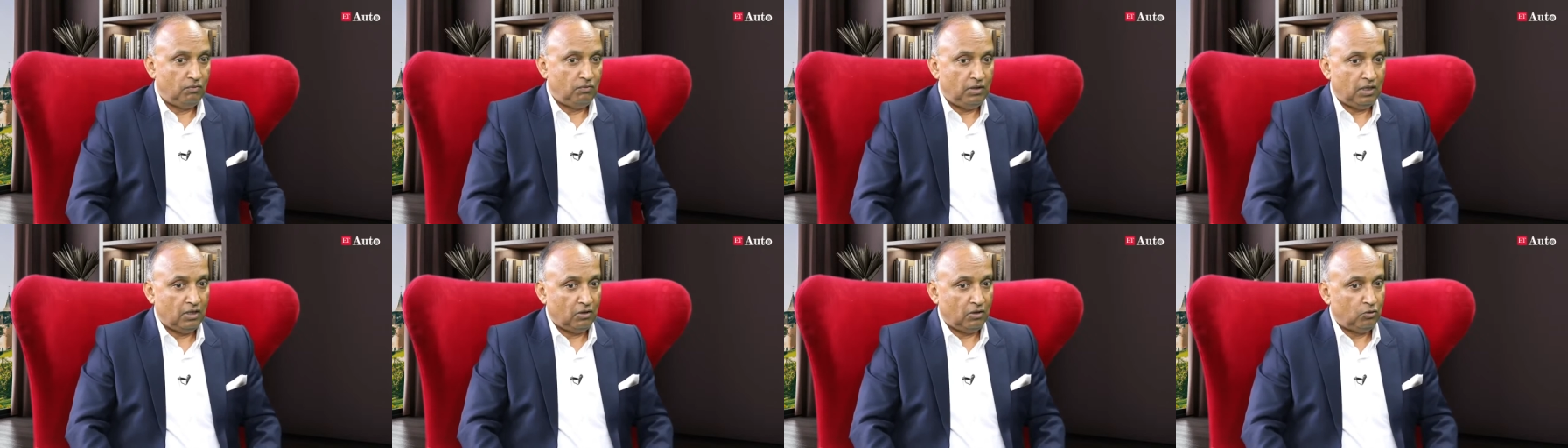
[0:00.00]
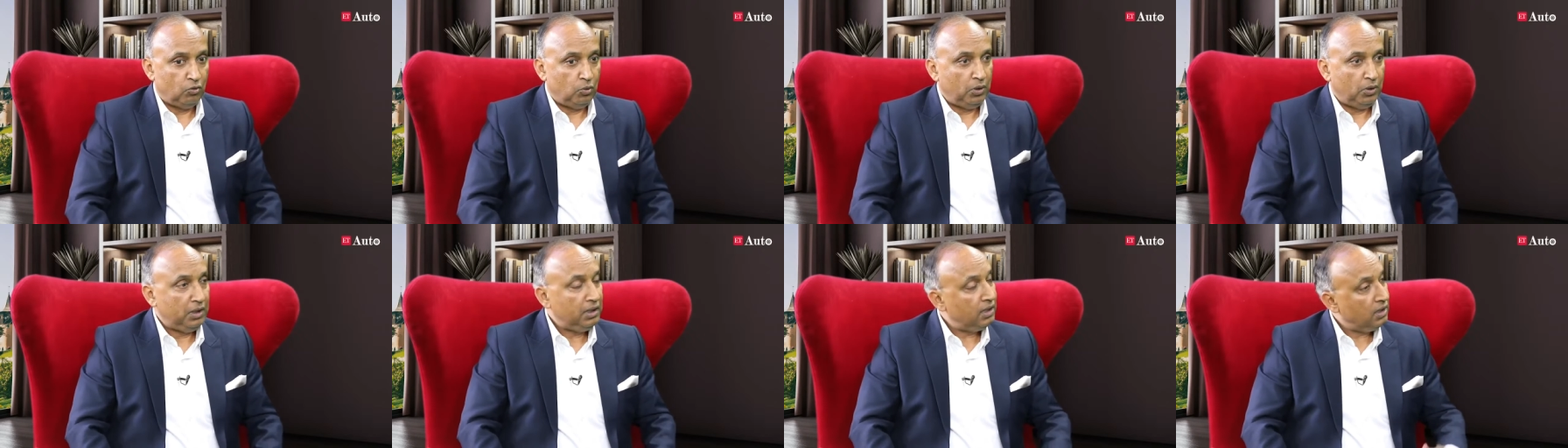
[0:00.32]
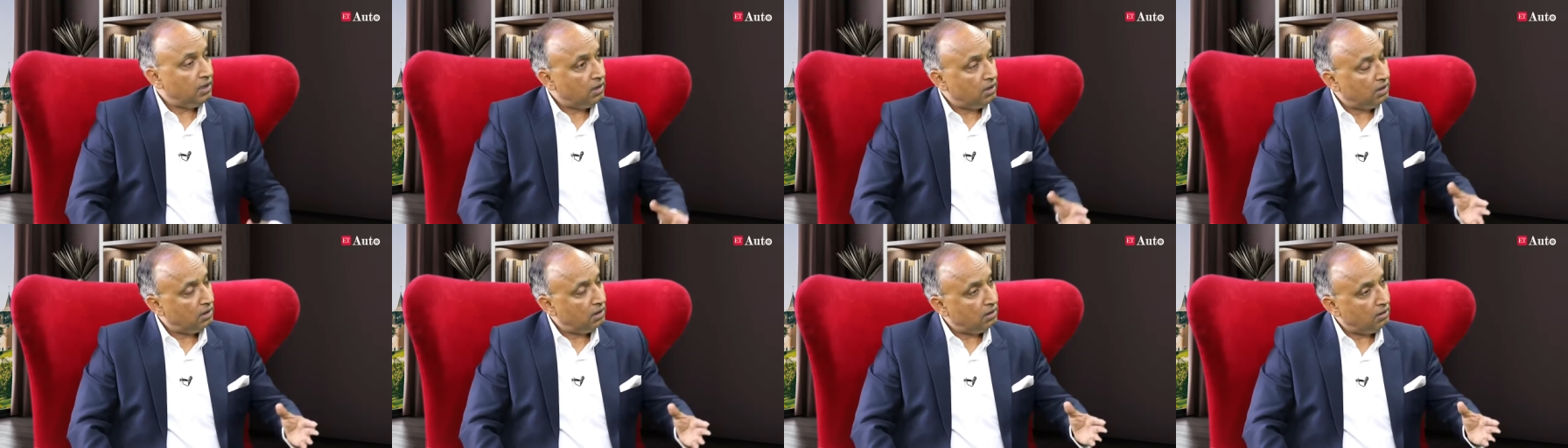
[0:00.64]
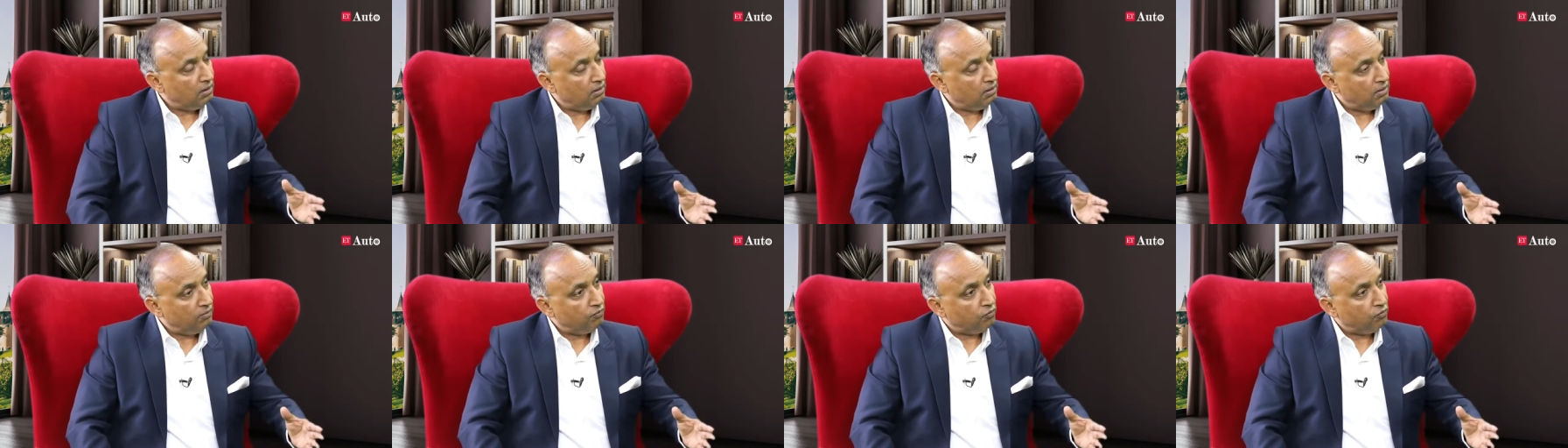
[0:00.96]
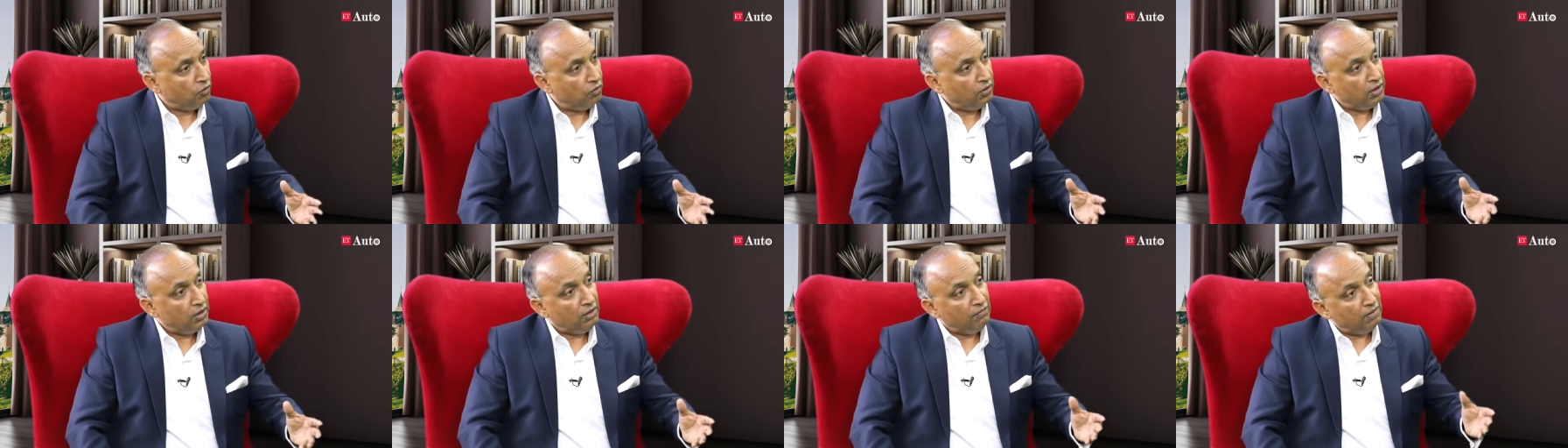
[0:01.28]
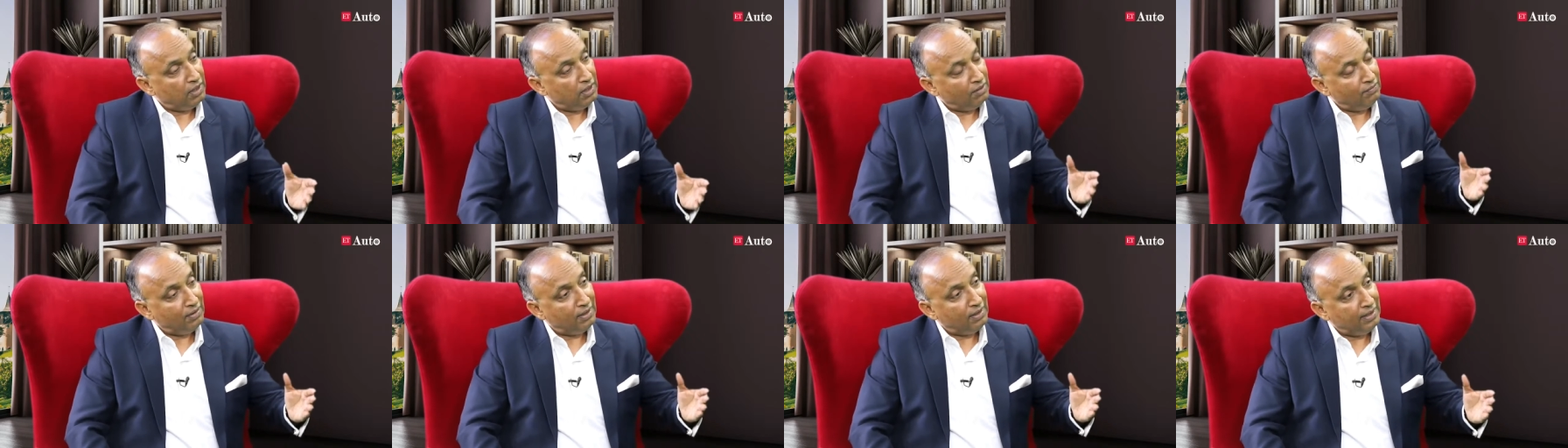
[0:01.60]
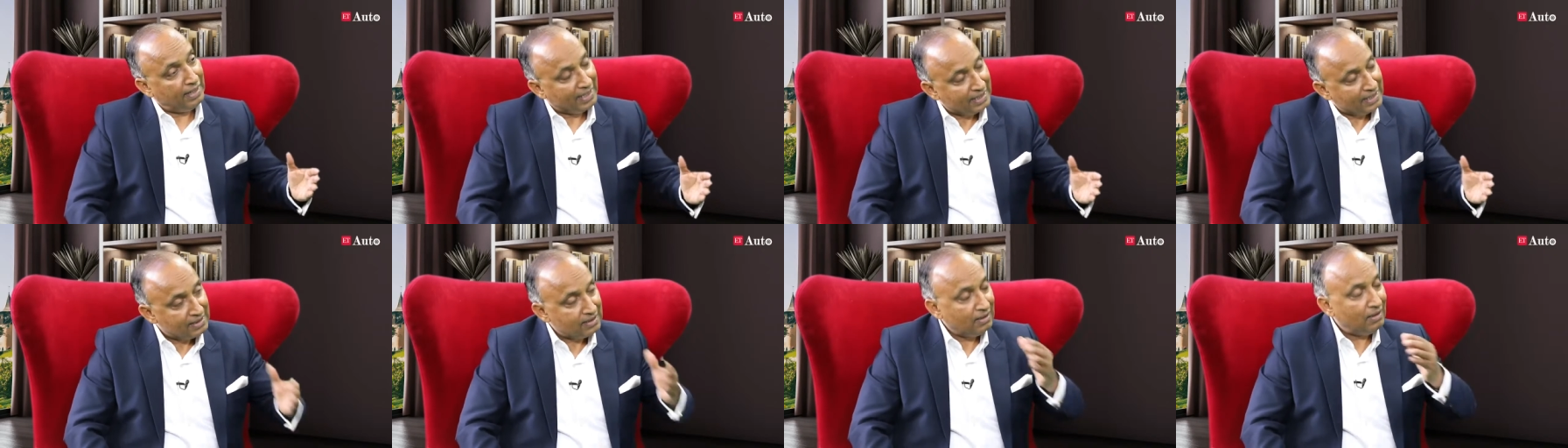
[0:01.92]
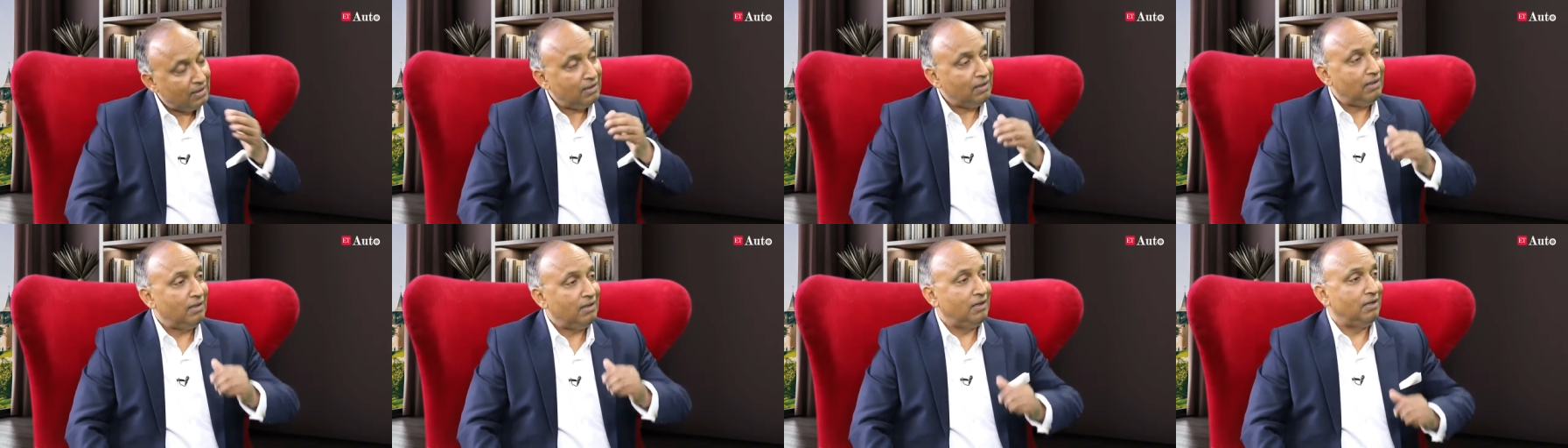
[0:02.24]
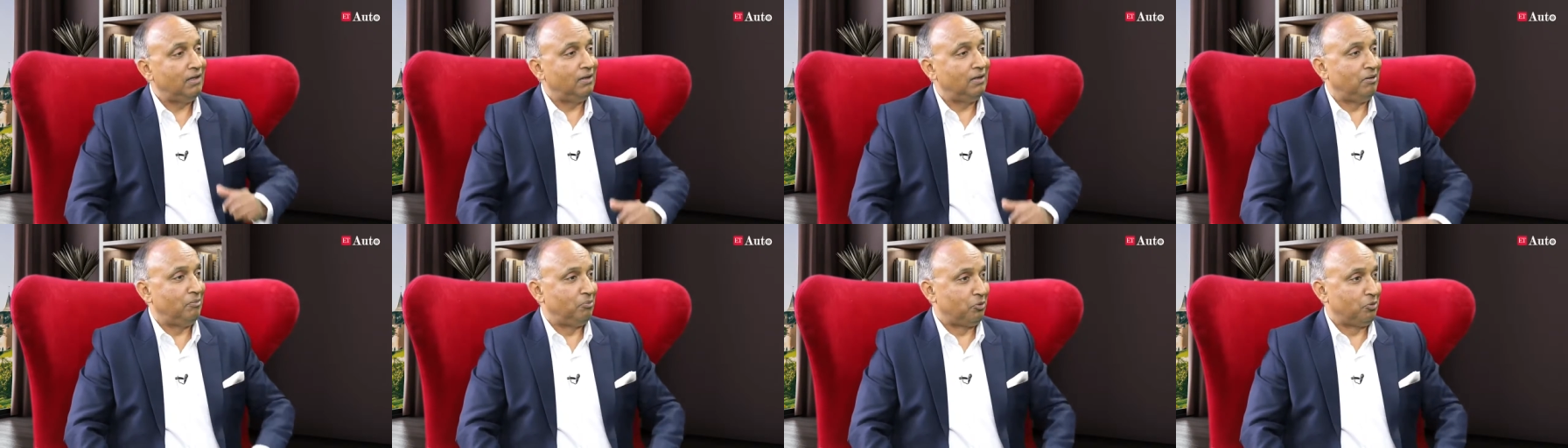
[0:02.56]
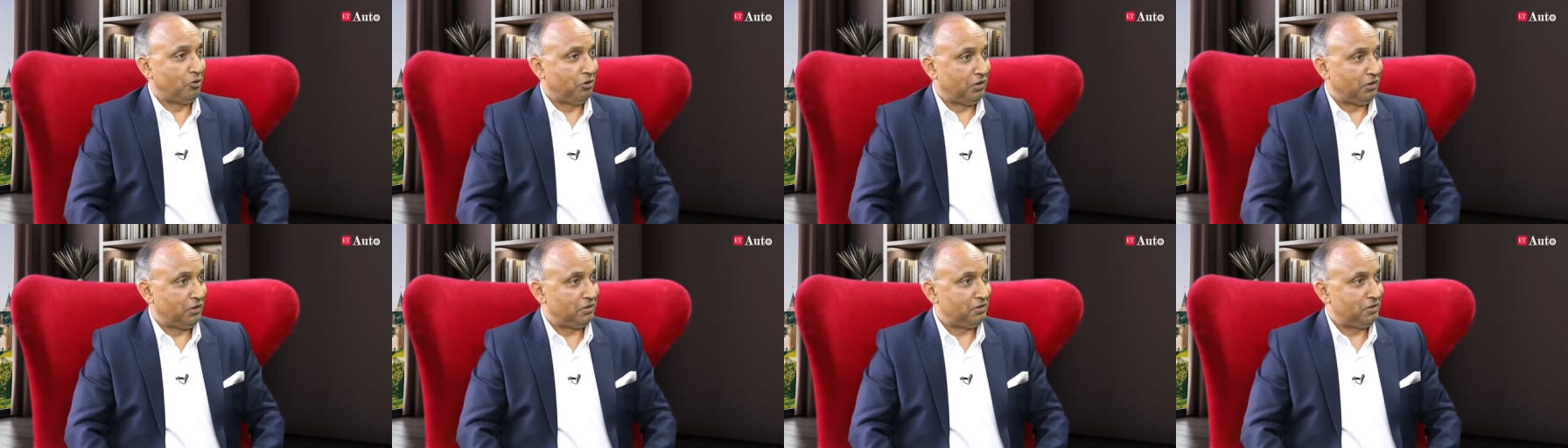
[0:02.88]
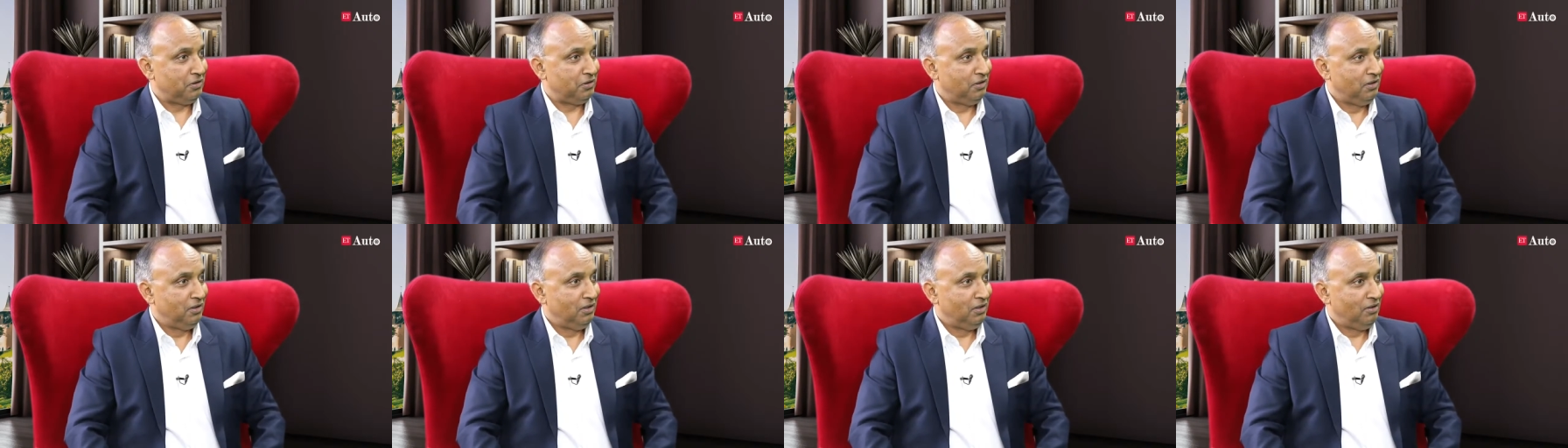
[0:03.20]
We are doing it for even our Nexa products.